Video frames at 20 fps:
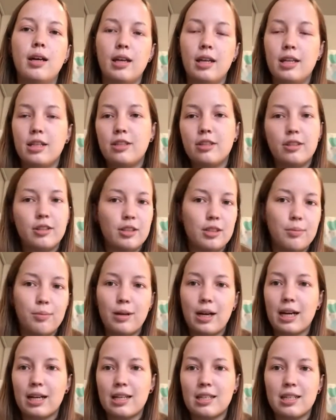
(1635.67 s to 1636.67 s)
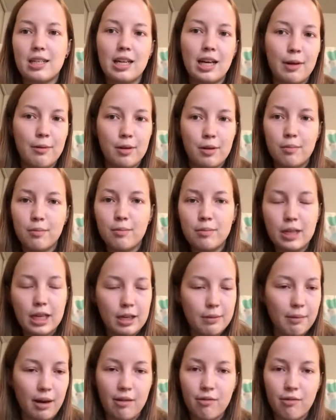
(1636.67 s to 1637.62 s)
And it's good to practice, and I would take